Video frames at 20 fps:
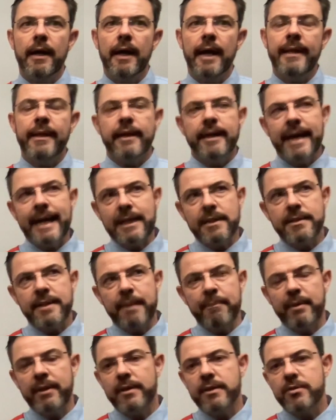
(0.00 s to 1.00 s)
And the next
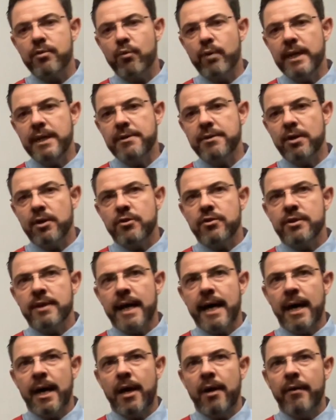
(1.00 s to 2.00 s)
step in this research
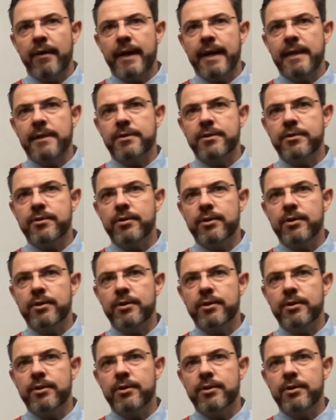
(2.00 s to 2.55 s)
now is